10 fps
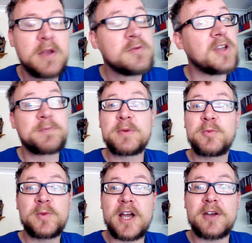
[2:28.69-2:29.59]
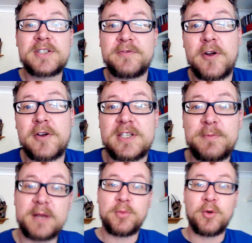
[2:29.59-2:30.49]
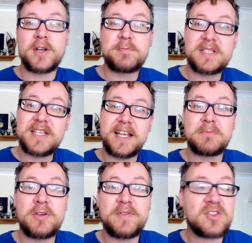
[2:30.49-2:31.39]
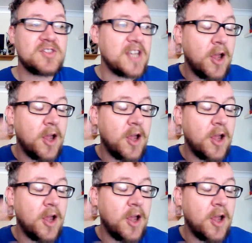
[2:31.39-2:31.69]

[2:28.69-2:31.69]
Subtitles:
Some people will go so far as to pinpoint a particular movie and say,